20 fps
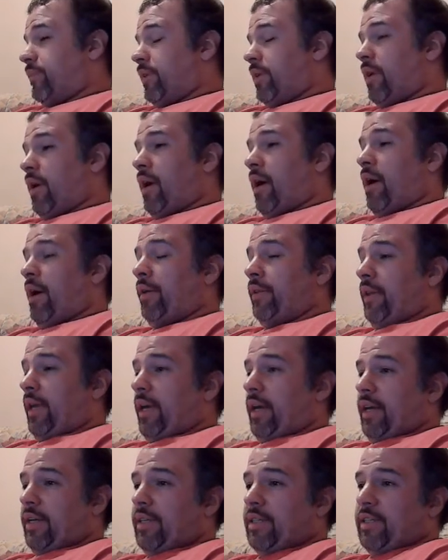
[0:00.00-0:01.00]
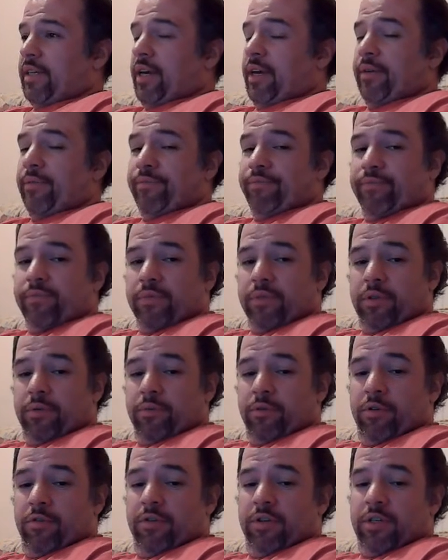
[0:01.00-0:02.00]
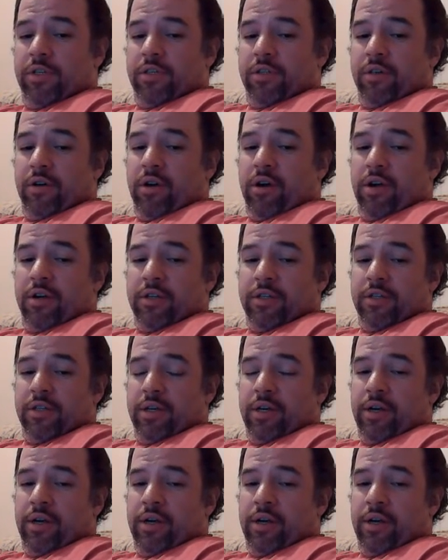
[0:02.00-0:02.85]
Like I said, the movie stars